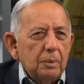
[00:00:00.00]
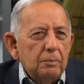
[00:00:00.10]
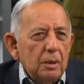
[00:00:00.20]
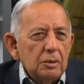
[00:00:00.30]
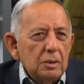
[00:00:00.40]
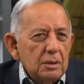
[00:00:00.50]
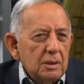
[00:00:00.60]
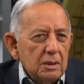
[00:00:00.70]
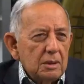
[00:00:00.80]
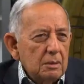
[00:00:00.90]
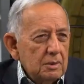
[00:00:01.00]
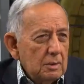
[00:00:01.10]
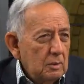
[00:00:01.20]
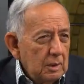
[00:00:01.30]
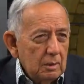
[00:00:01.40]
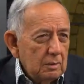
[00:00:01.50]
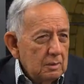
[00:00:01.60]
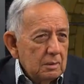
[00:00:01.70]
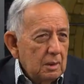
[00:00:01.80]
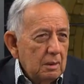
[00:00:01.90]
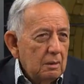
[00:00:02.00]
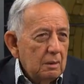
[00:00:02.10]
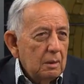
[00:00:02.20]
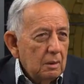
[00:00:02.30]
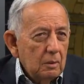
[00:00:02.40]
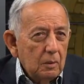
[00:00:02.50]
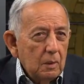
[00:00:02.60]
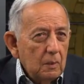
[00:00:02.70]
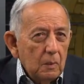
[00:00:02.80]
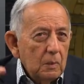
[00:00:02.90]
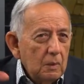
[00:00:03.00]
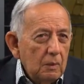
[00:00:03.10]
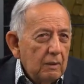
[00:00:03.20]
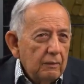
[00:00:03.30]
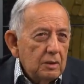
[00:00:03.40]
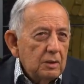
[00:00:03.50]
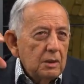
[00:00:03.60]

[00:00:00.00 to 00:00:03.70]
of propulsion systems that we used. Uh, you know, you never